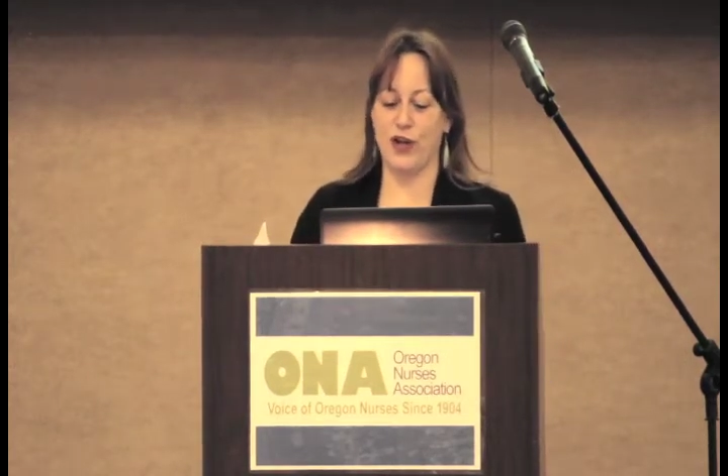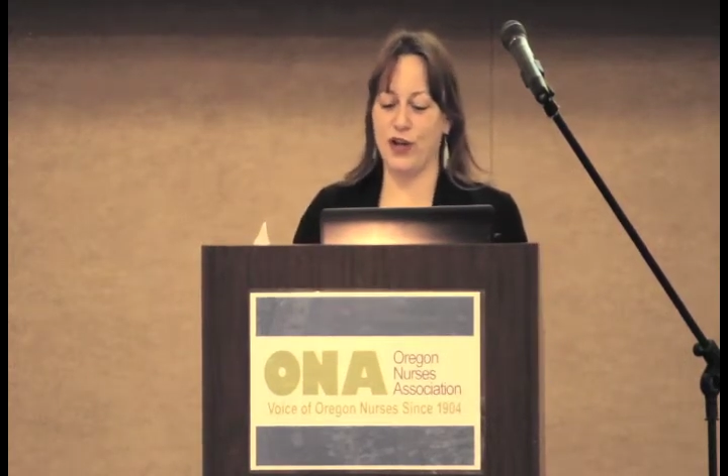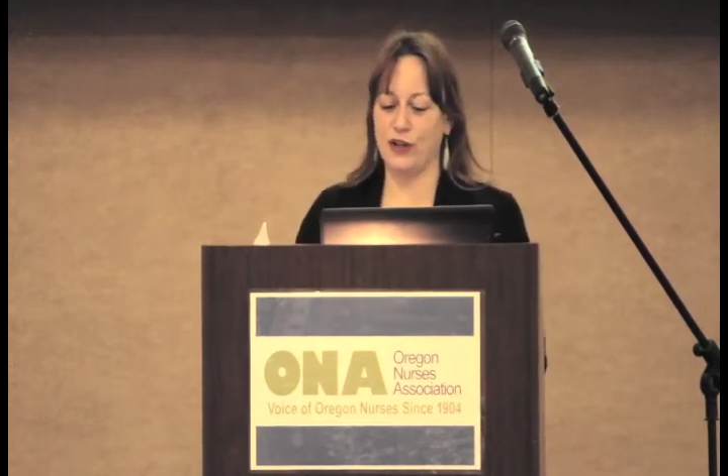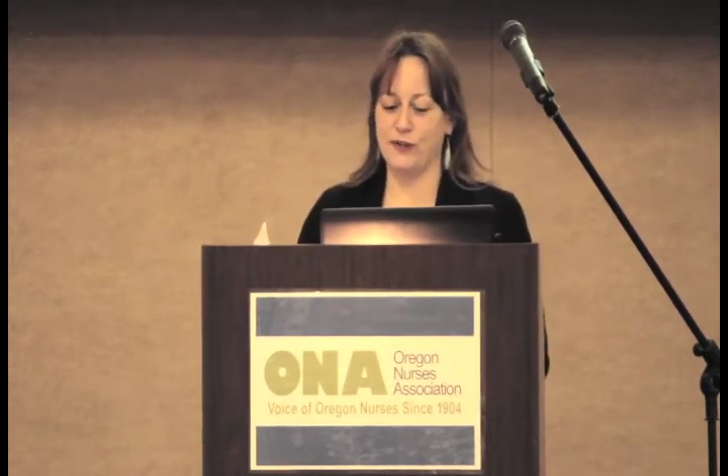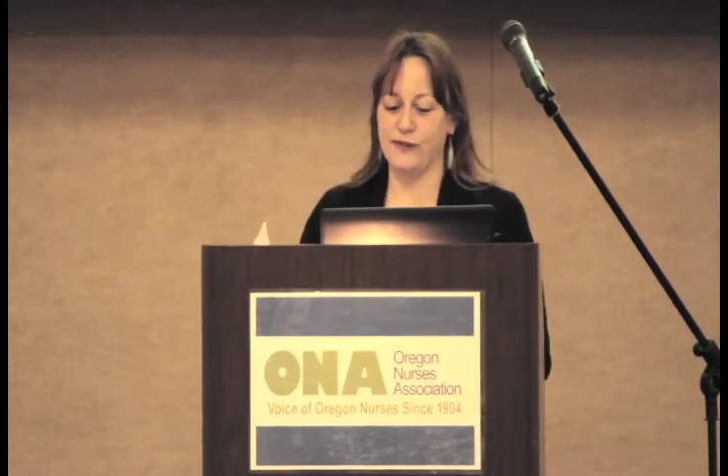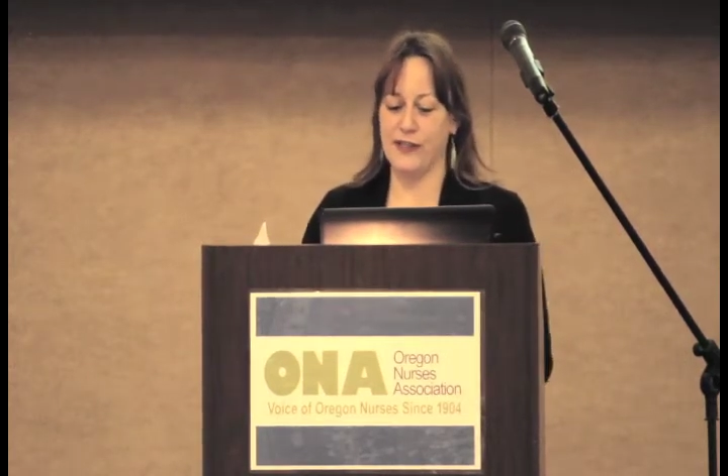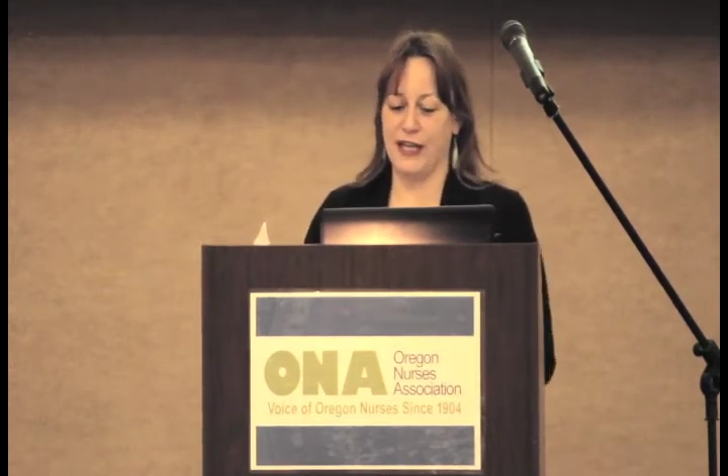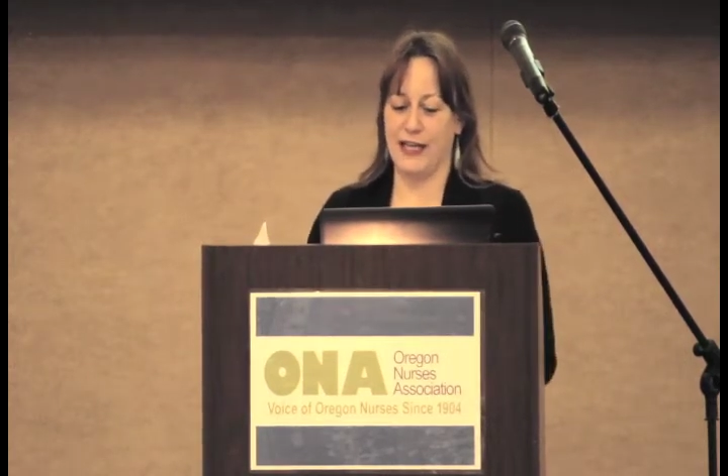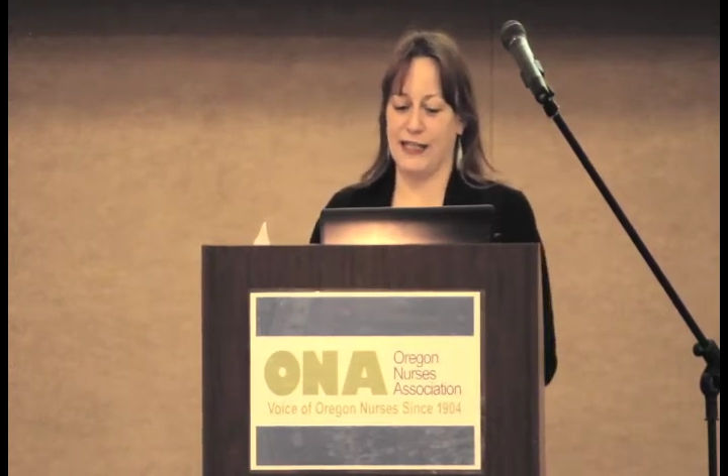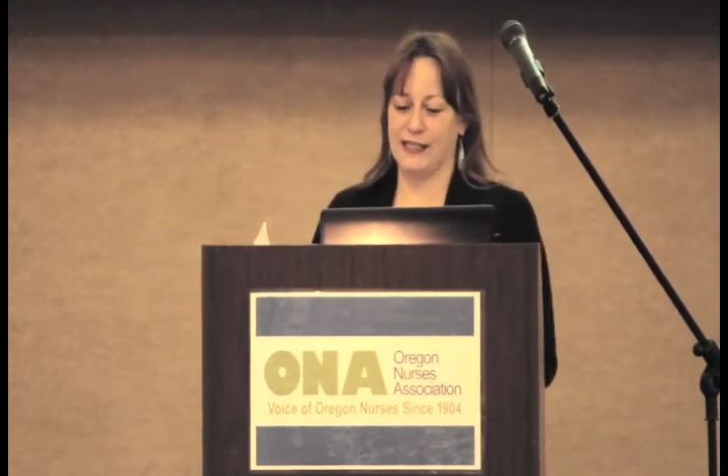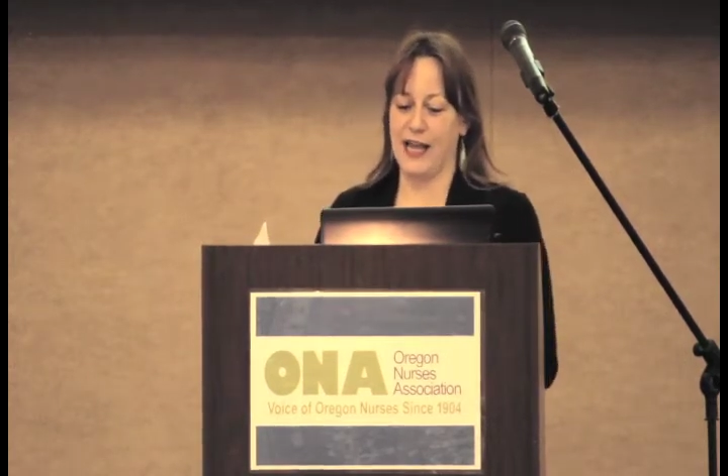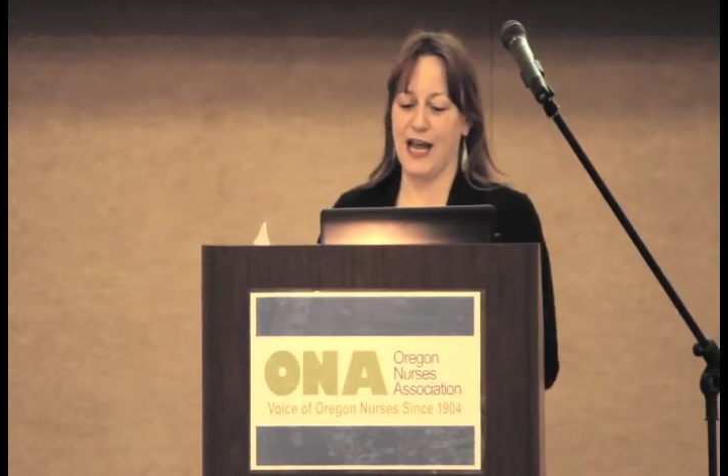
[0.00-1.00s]
nerves and
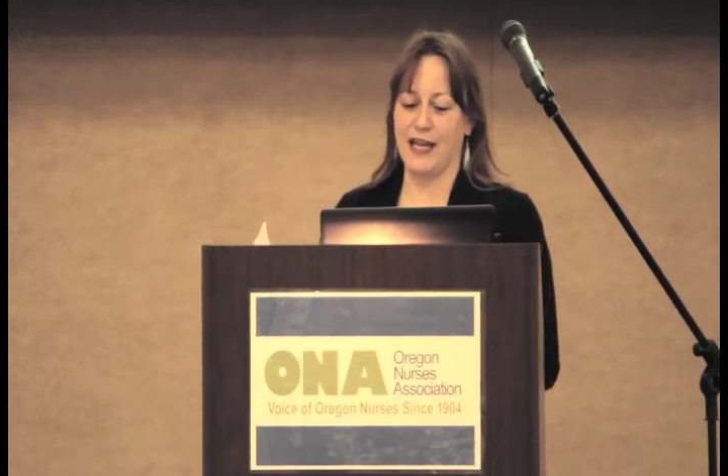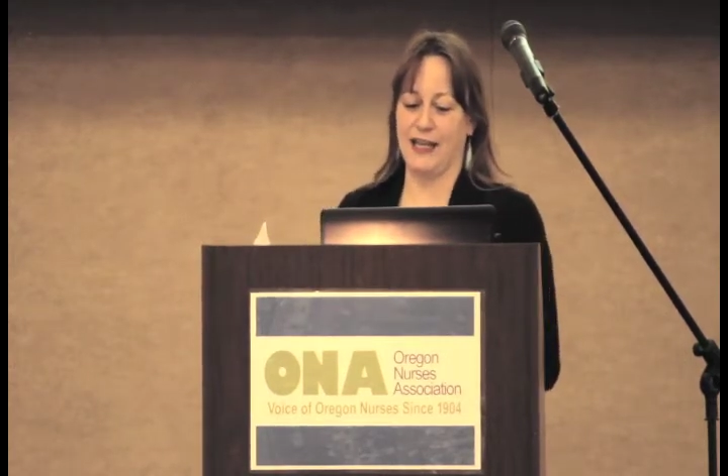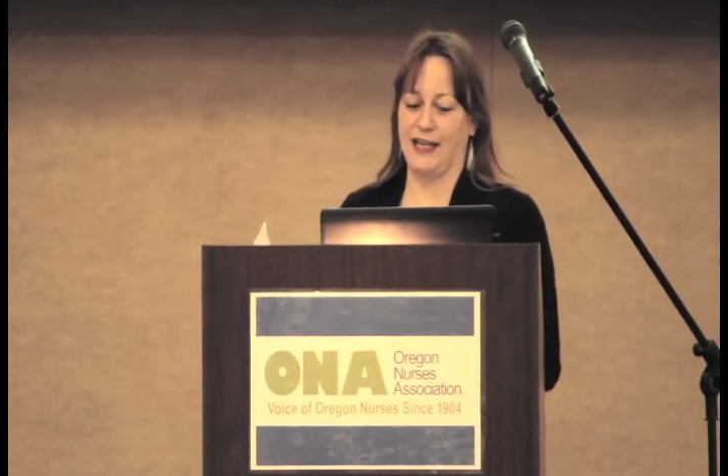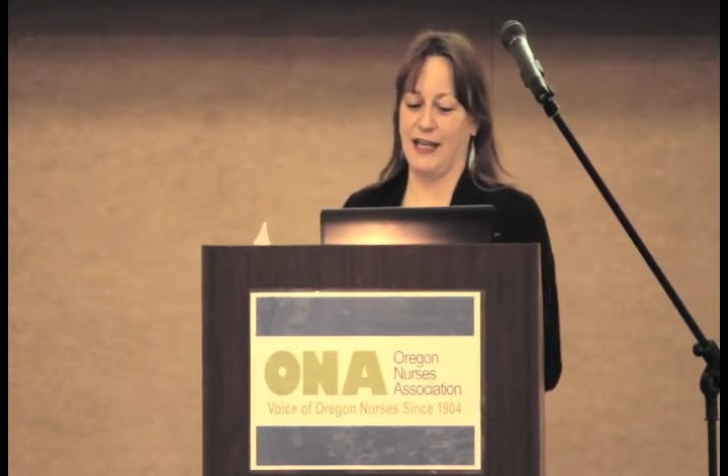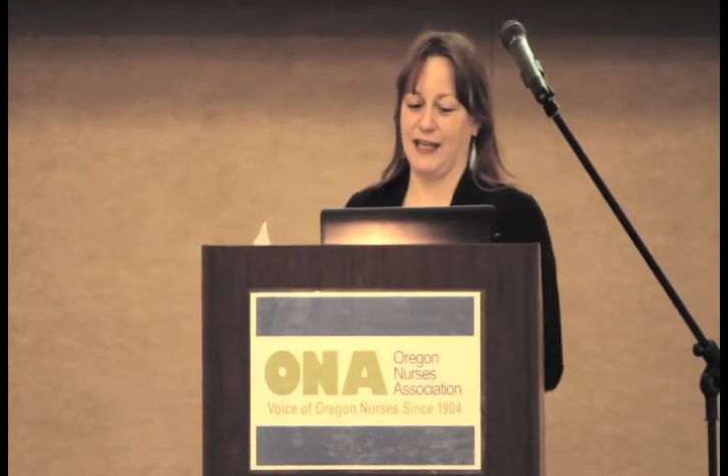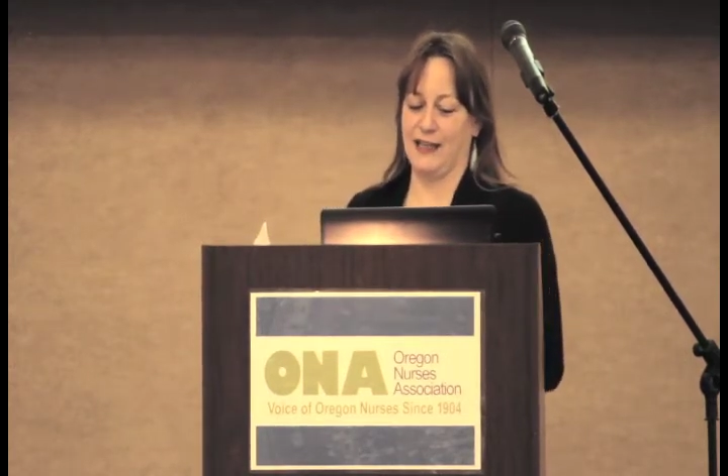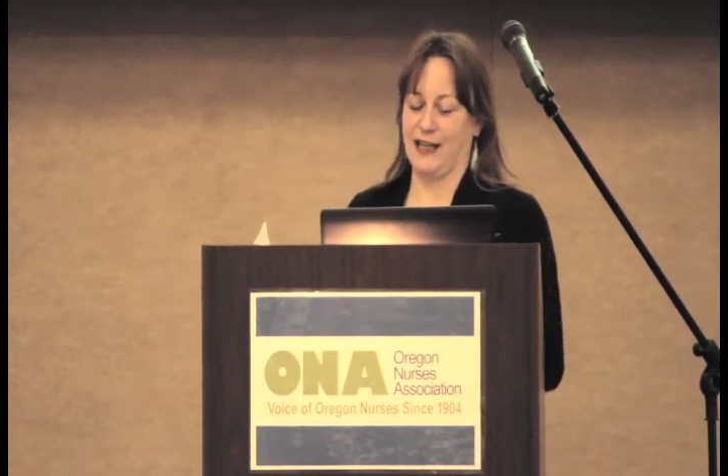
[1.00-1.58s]
anxiety